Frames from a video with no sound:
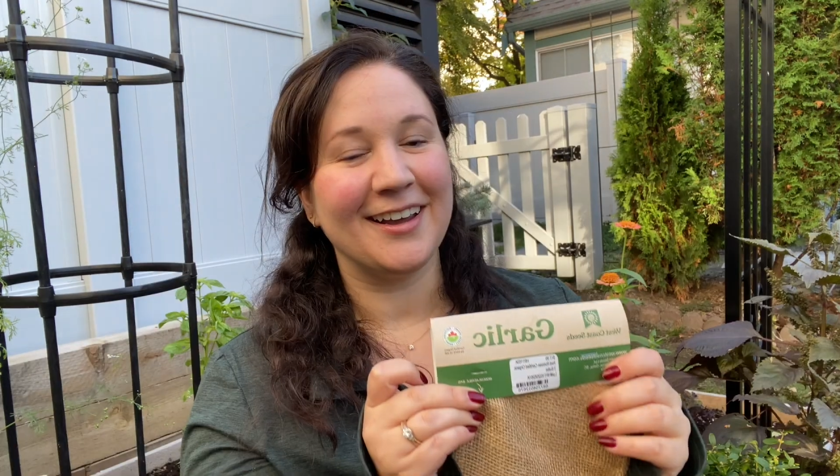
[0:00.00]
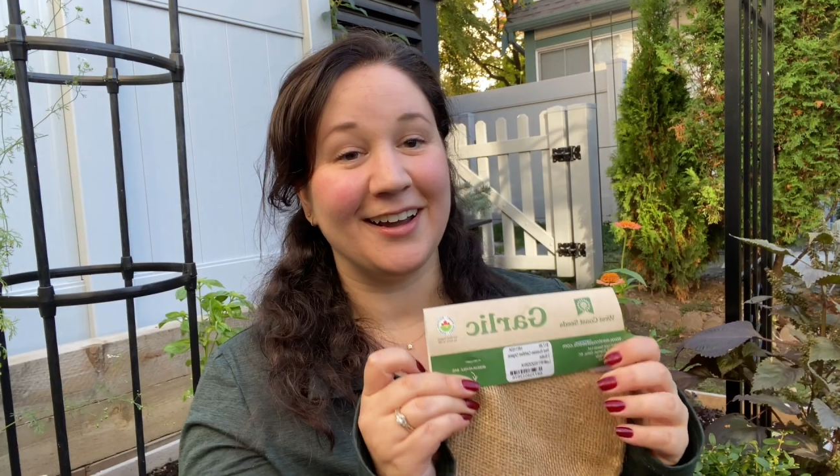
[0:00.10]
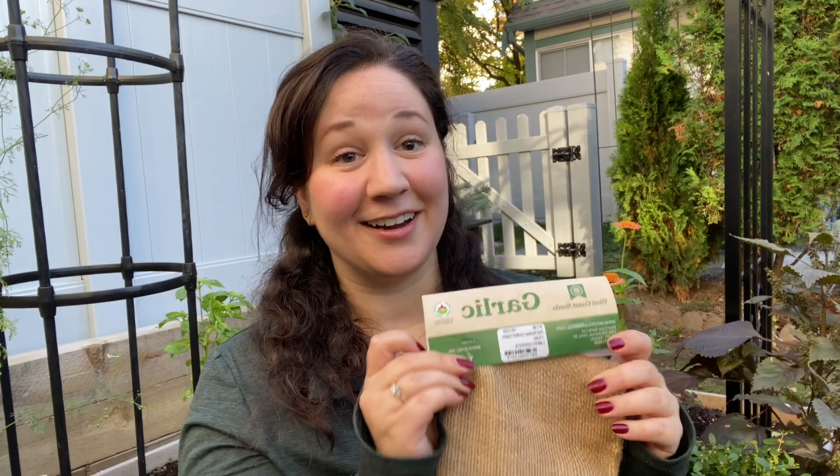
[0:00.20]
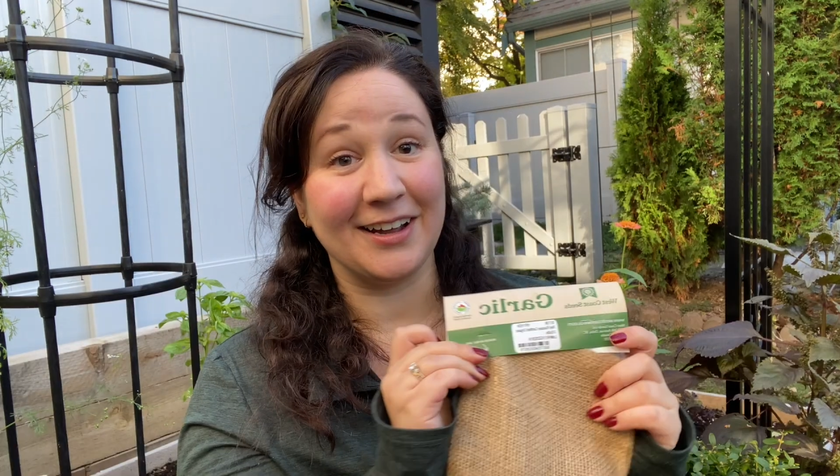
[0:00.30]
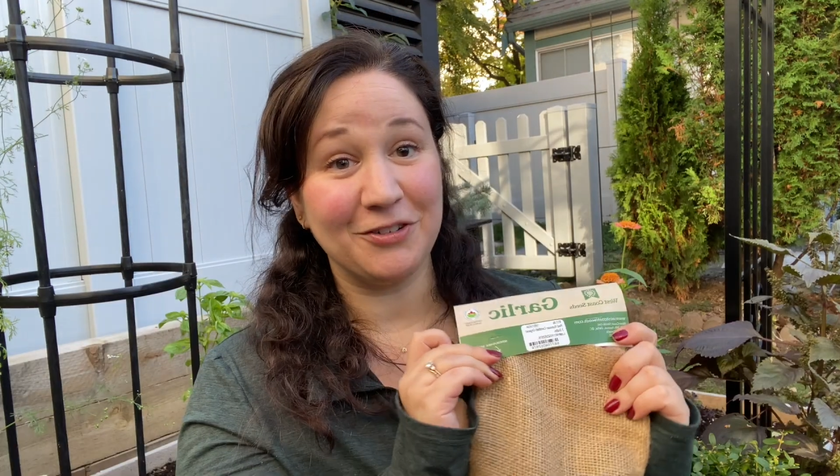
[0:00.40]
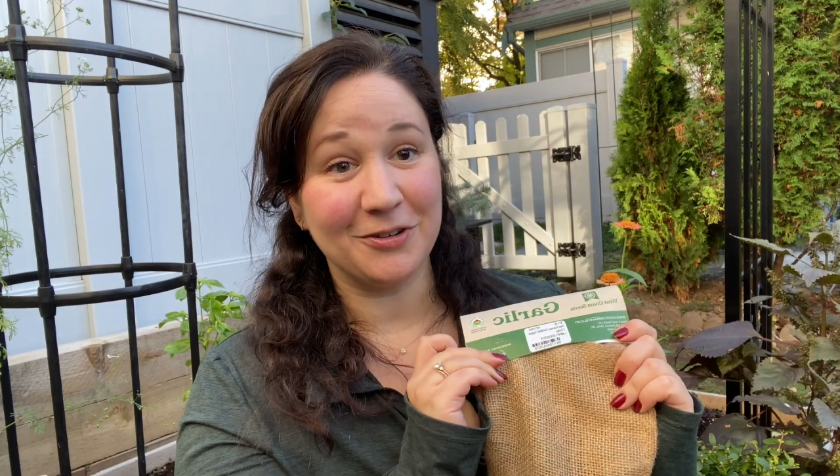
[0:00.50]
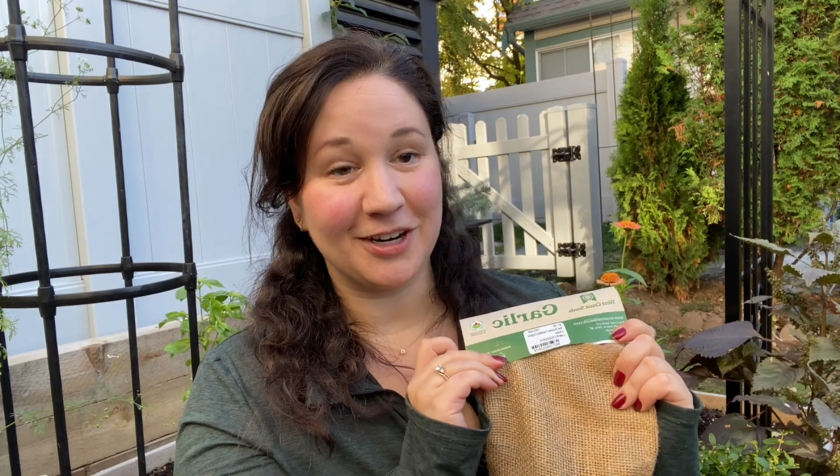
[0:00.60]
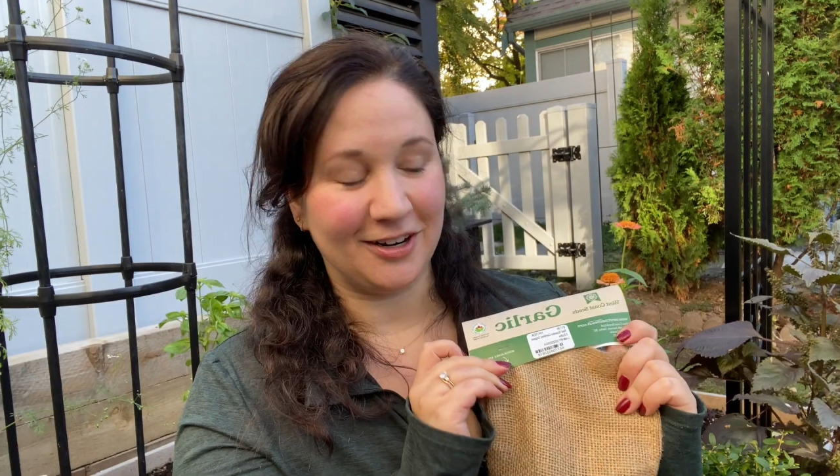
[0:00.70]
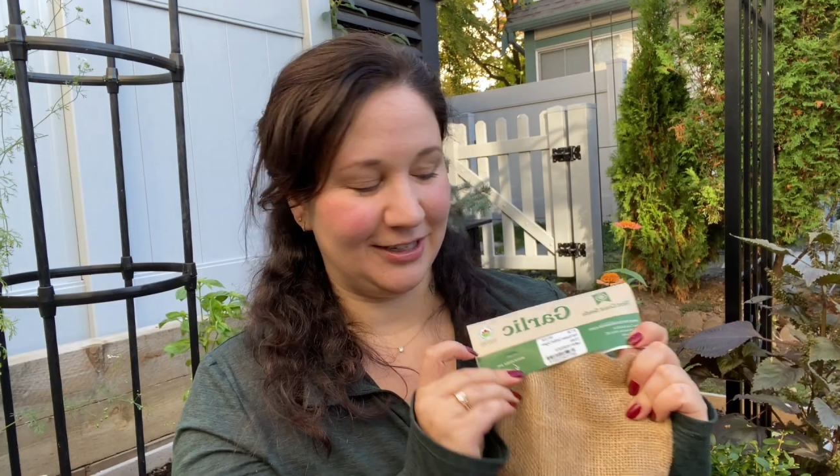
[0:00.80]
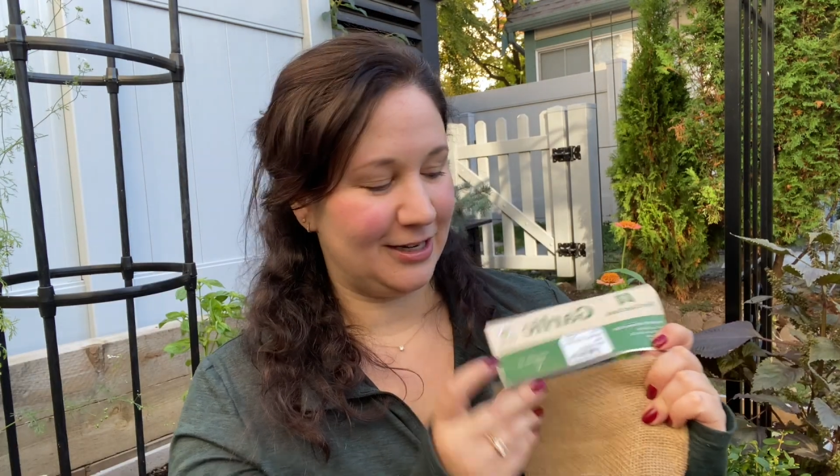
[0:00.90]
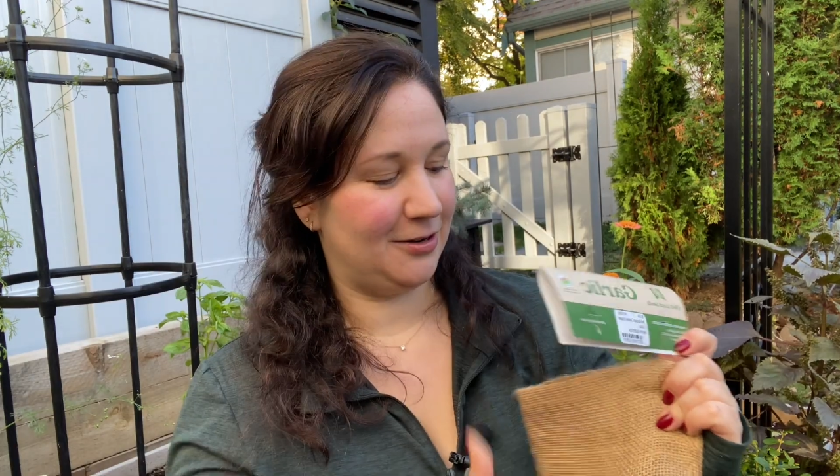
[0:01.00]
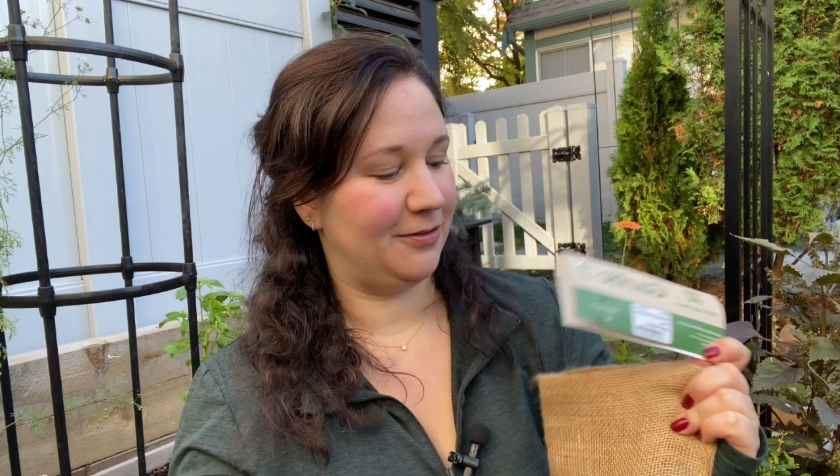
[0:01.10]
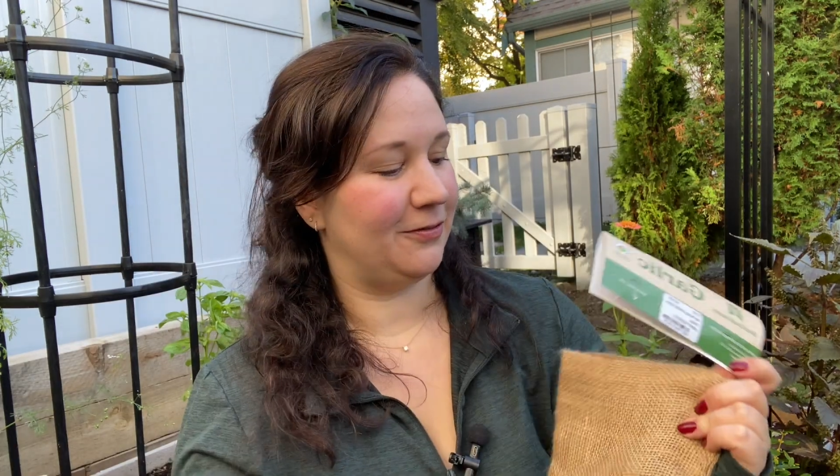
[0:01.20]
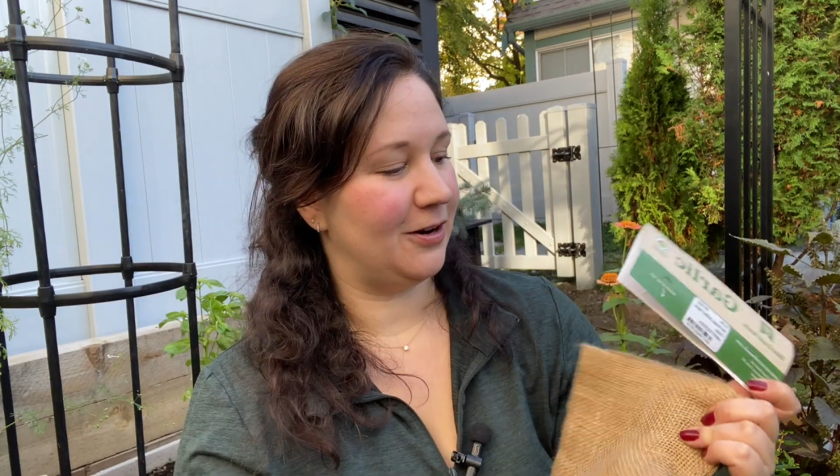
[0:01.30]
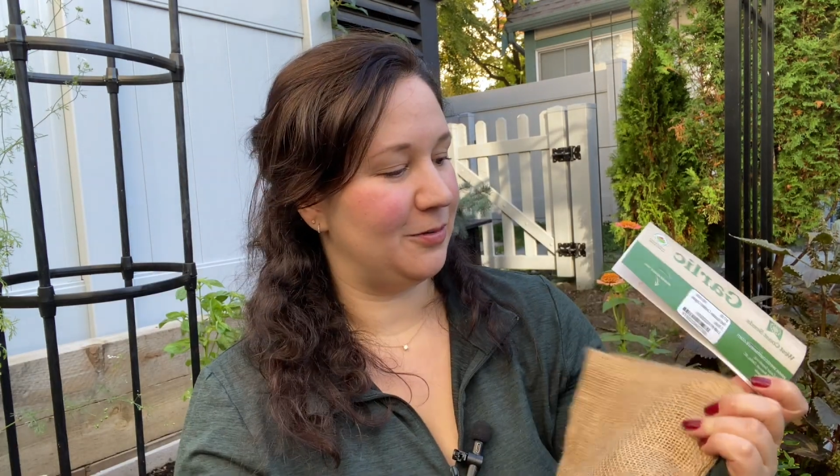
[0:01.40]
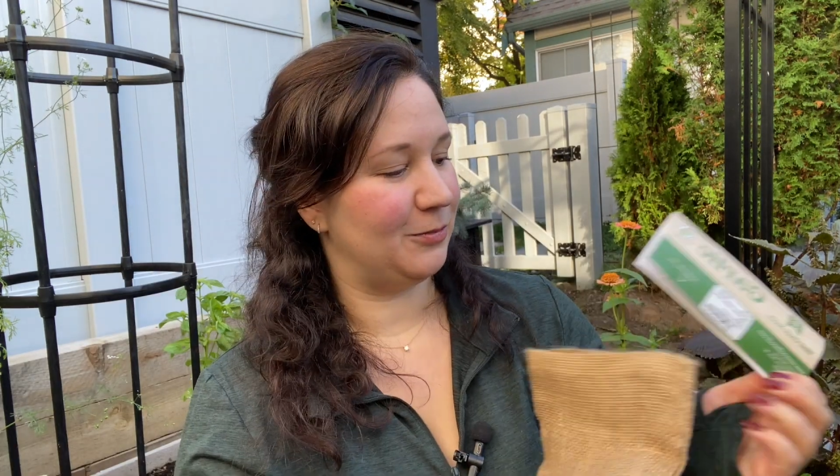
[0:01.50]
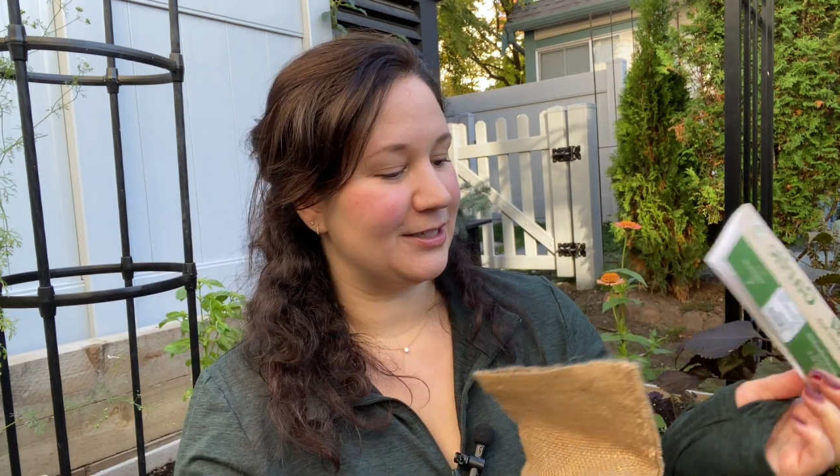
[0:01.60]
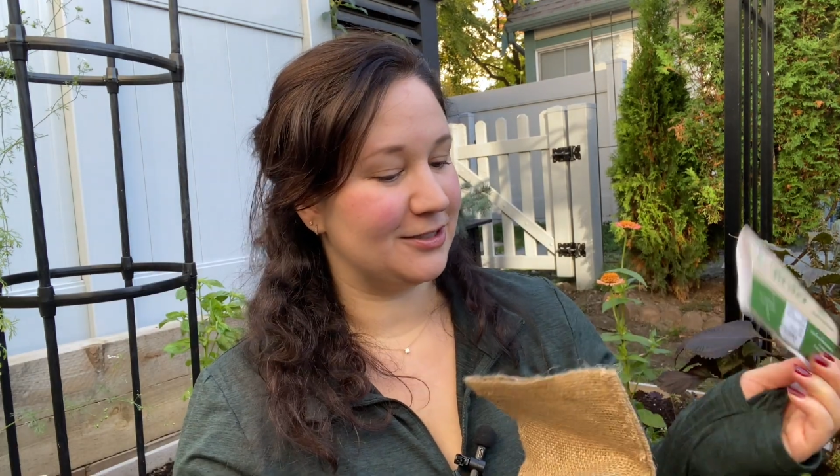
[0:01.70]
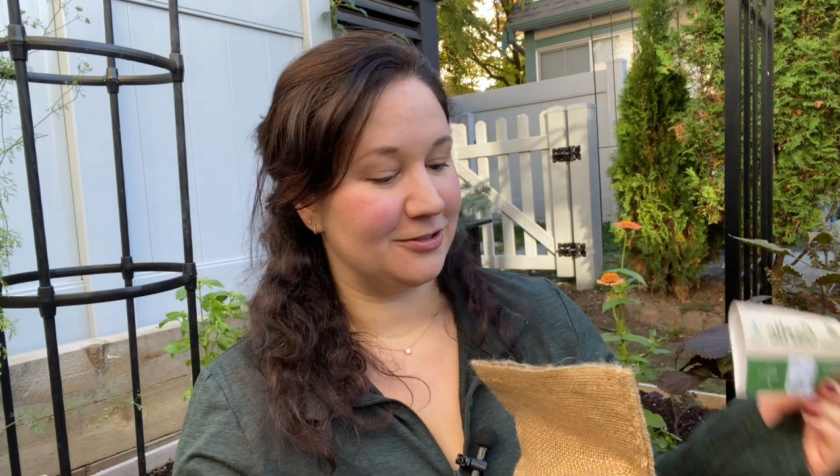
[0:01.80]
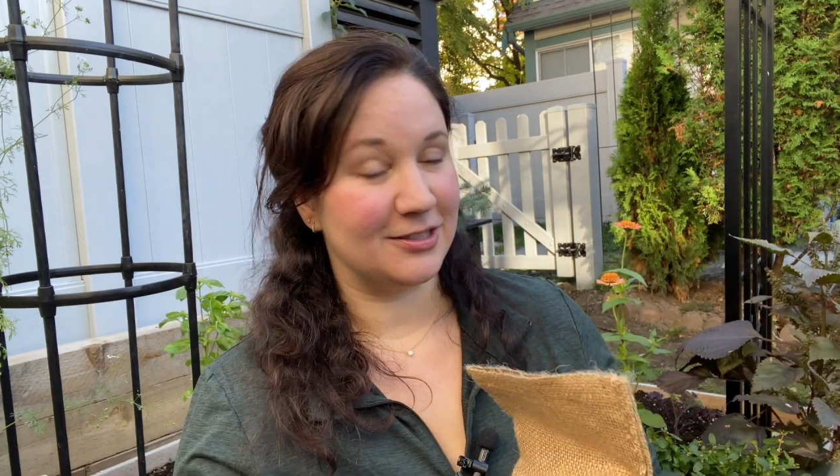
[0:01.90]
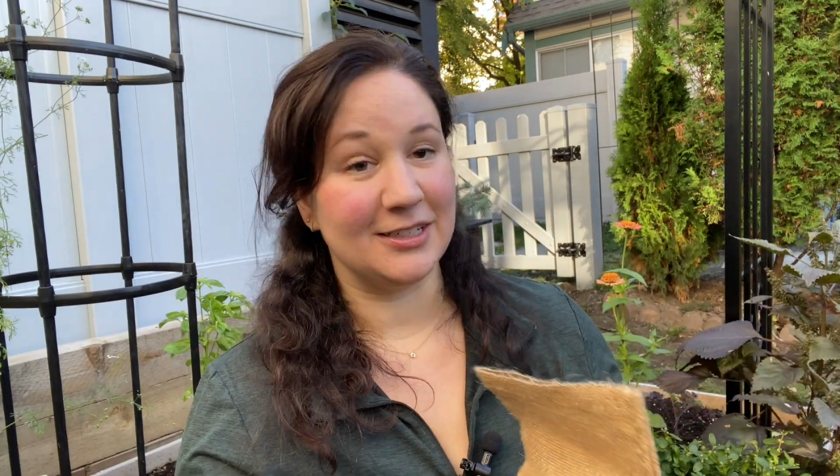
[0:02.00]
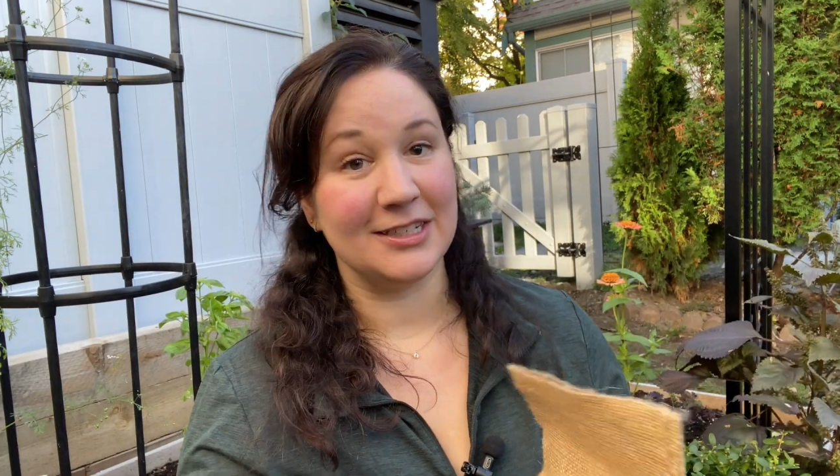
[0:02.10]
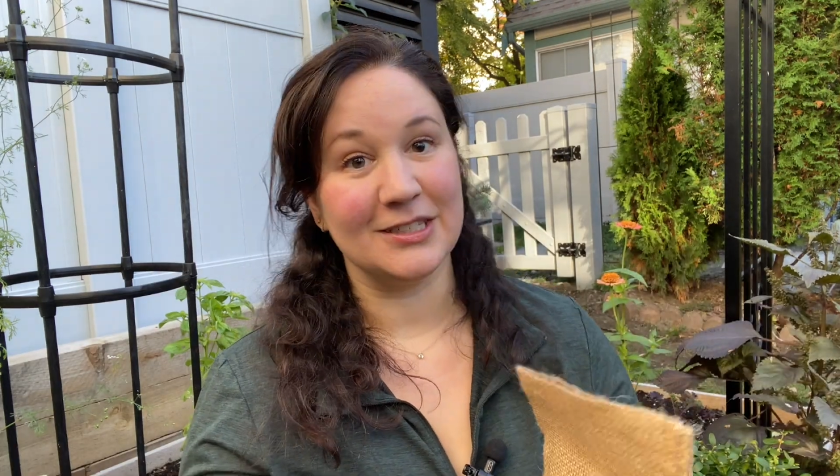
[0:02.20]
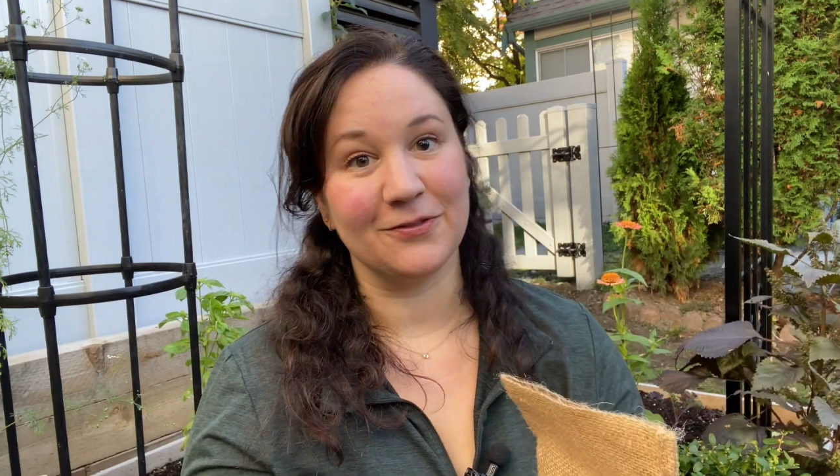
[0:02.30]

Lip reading: And I've grown garlic from West Coast Seeds